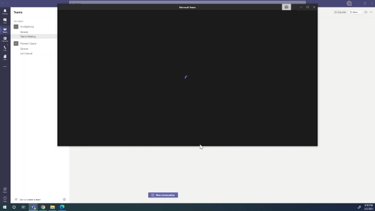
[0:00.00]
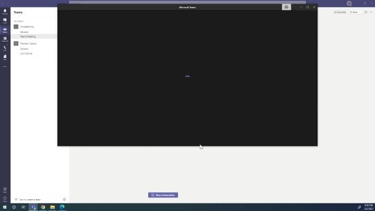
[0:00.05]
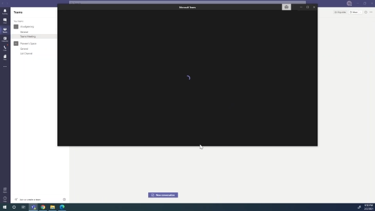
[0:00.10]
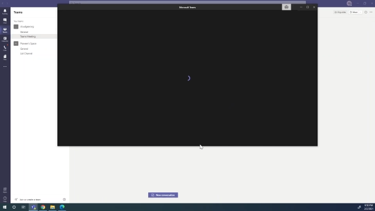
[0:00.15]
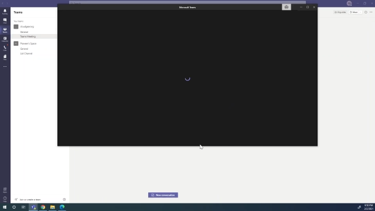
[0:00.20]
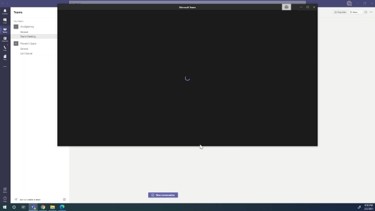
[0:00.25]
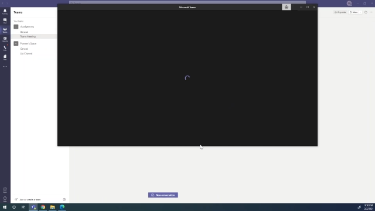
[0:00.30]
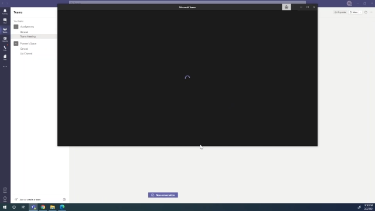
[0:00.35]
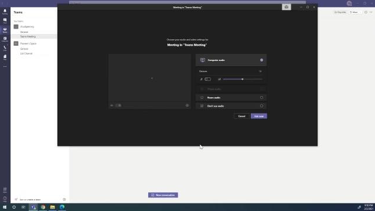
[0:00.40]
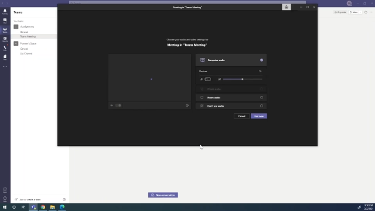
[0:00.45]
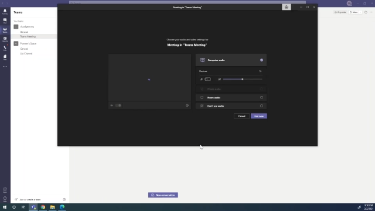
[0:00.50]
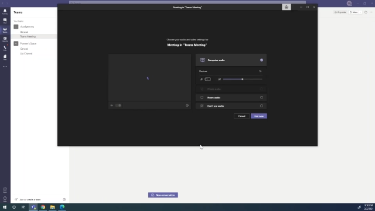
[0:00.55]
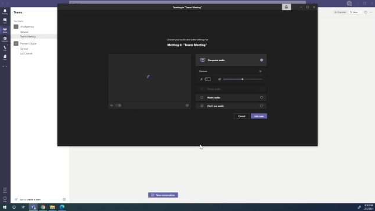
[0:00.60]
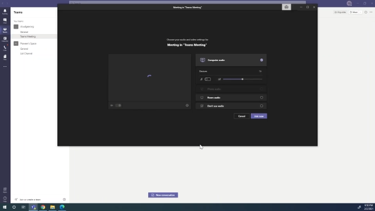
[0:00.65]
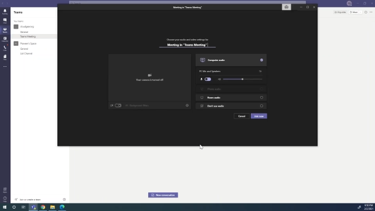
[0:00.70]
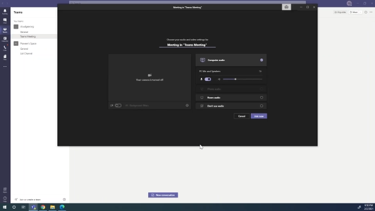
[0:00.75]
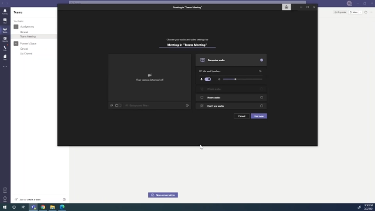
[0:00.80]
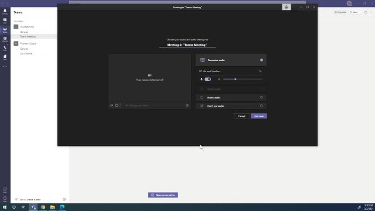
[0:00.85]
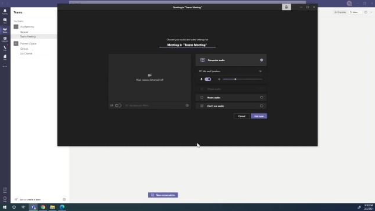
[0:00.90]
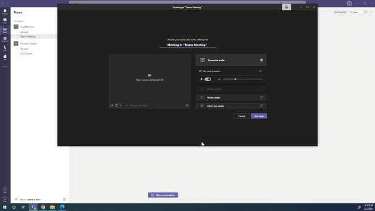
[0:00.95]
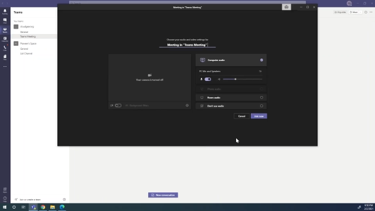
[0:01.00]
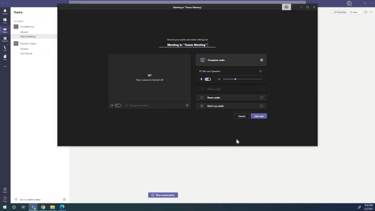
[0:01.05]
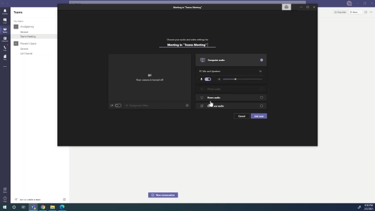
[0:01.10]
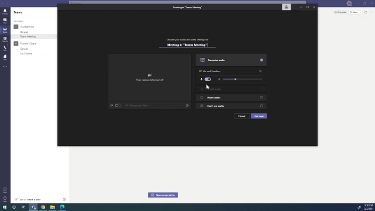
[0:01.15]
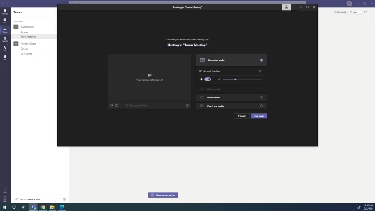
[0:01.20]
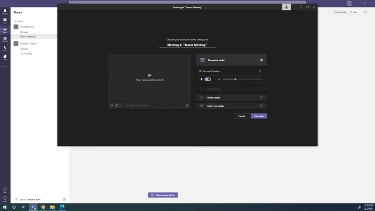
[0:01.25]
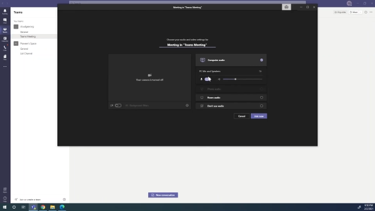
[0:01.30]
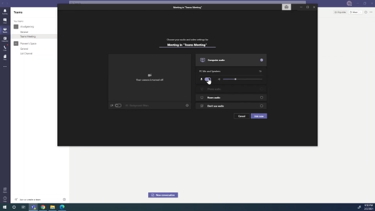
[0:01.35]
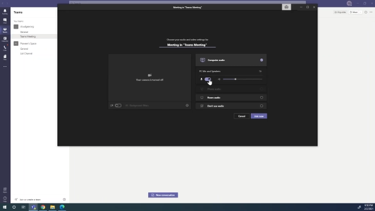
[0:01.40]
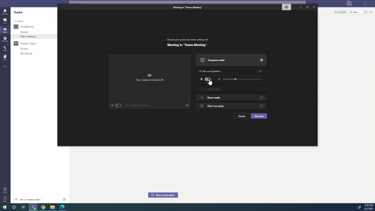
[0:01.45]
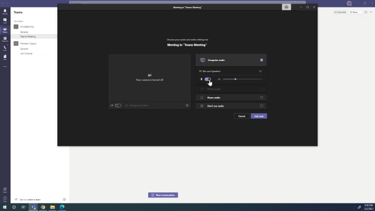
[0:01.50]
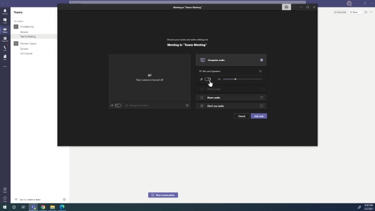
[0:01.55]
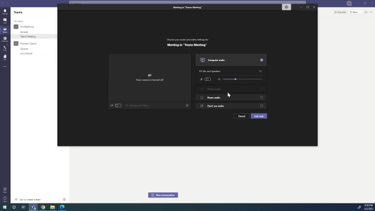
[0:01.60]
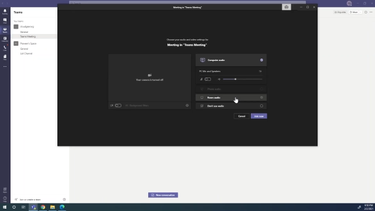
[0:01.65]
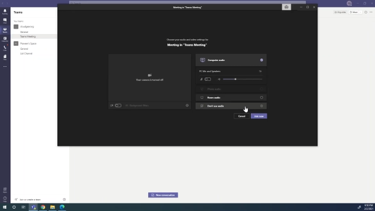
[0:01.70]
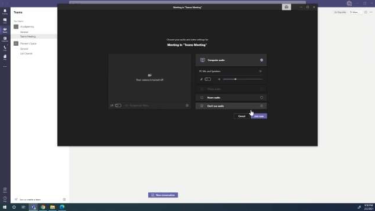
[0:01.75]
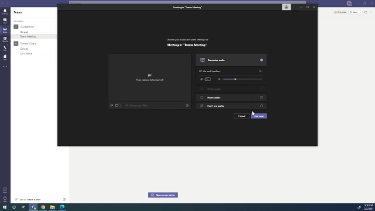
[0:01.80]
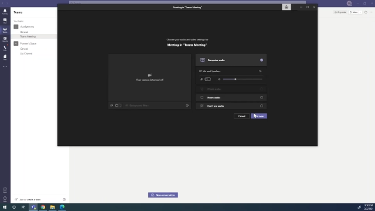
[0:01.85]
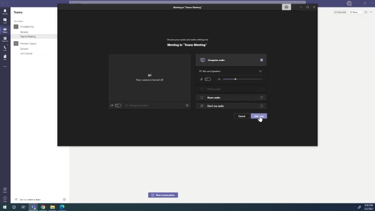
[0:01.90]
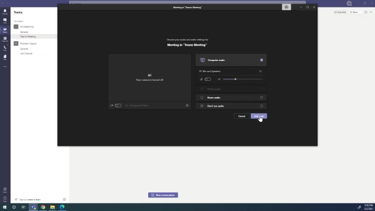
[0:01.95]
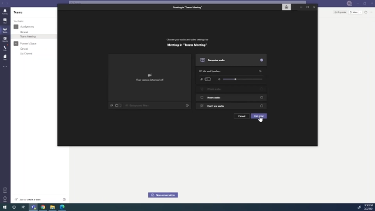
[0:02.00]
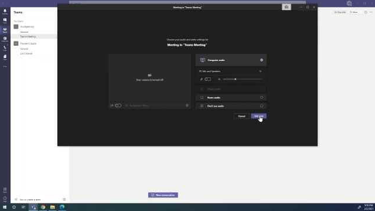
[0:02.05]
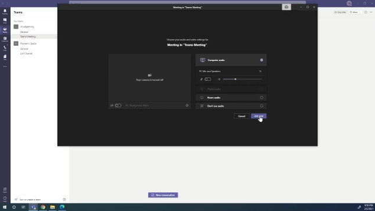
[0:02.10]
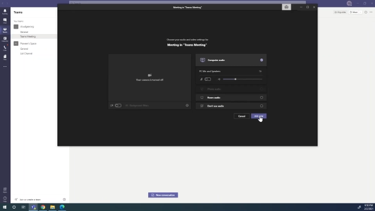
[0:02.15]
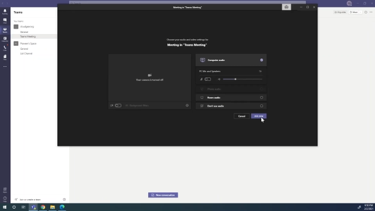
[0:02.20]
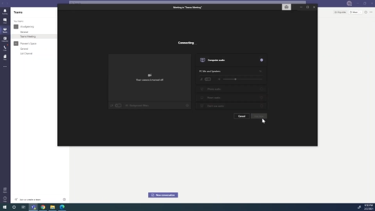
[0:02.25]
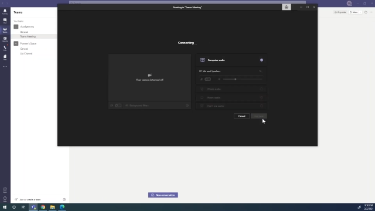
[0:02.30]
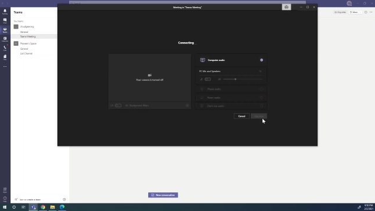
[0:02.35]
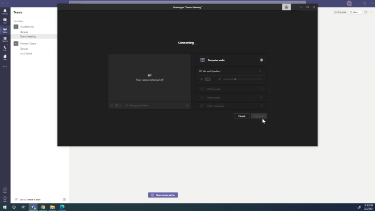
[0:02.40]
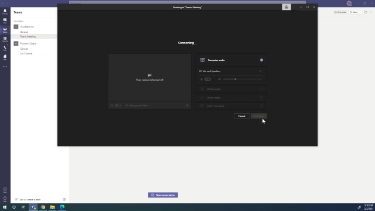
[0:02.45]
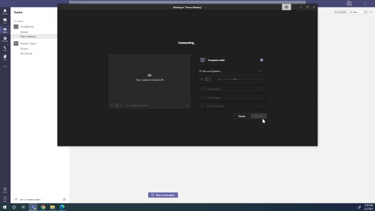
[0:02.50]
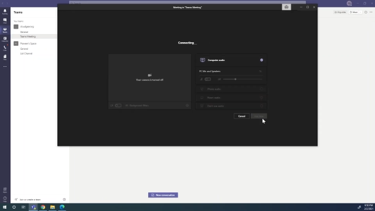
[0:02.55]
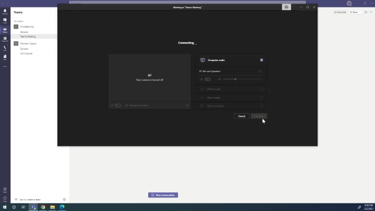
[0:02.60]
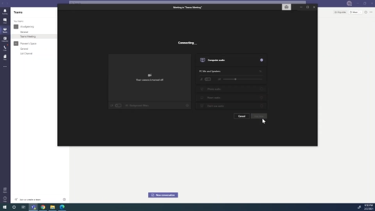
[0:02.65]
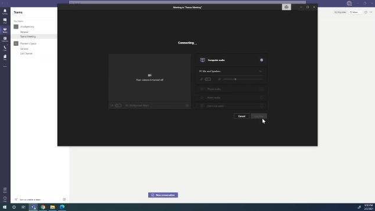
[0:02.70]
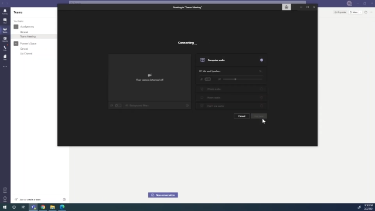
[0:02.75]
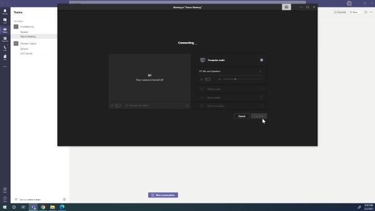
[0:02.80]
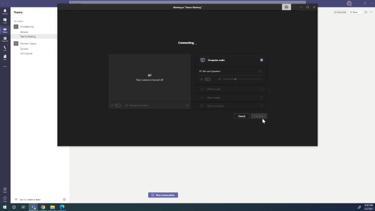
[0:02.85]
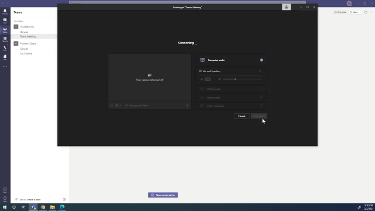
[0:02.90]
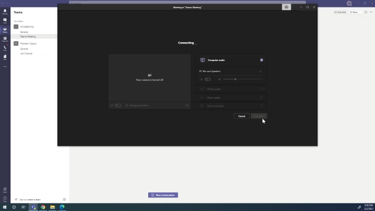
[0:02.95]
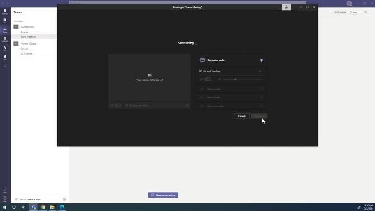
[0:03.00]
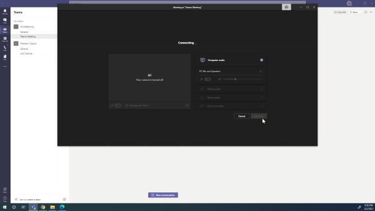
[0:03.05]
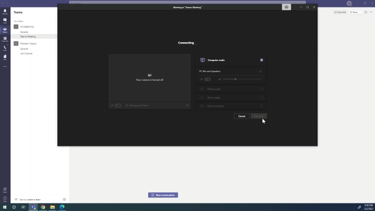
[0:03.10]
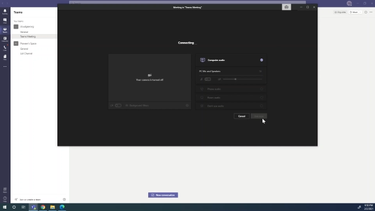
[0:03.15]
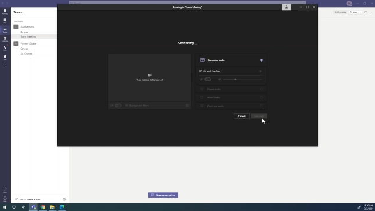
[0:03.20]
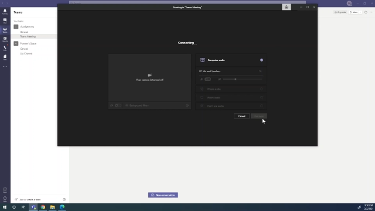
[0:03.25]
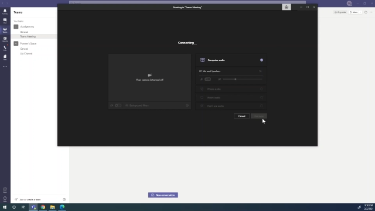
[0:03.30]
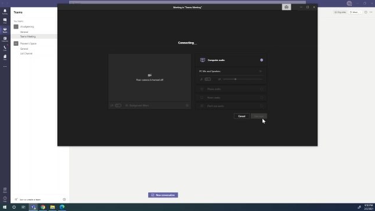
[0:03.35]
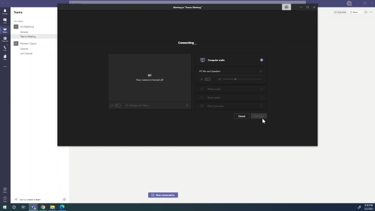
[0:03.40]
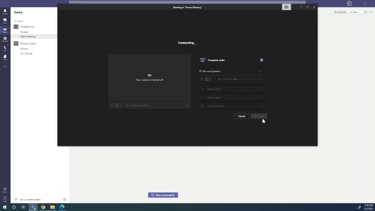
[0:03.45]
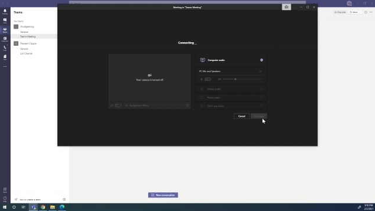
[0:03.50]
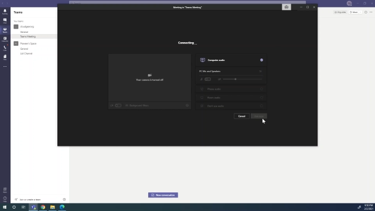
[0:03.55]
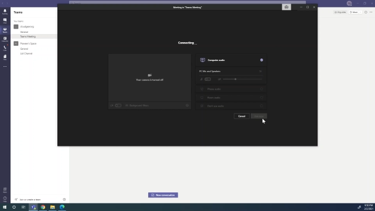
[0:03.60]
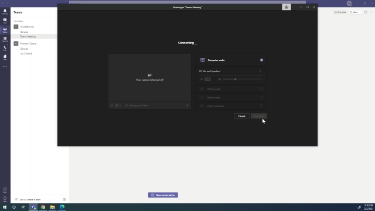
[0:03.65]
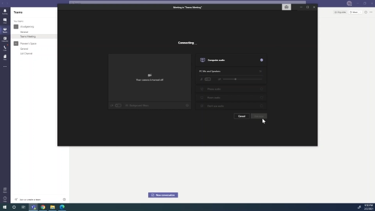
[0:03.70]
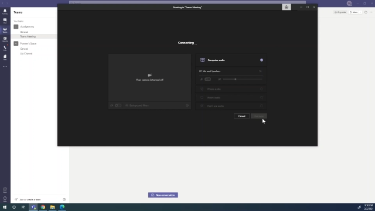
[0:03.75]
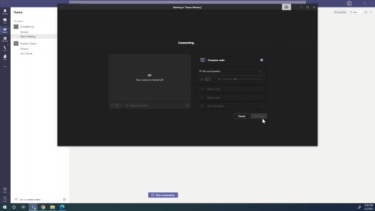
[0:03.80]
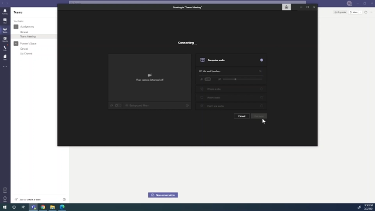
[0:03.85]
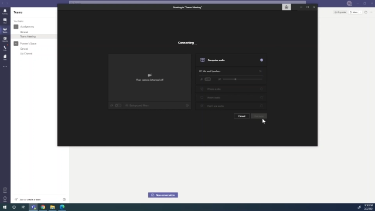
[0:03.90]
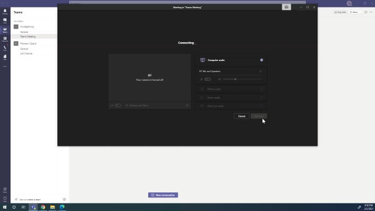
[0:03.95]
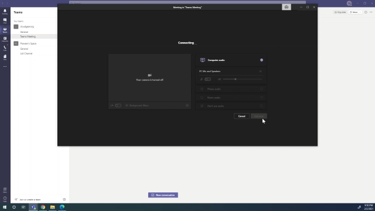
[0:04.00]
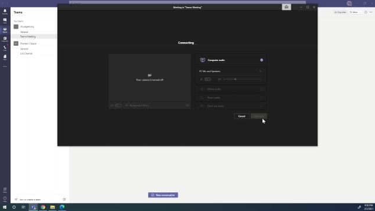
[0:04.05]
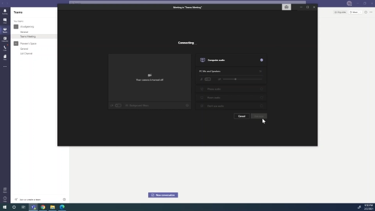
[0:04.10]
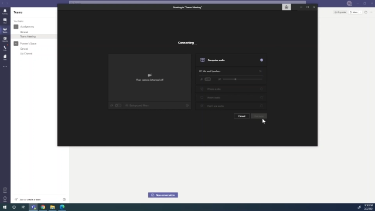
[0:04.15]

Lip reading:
(no speaker visible)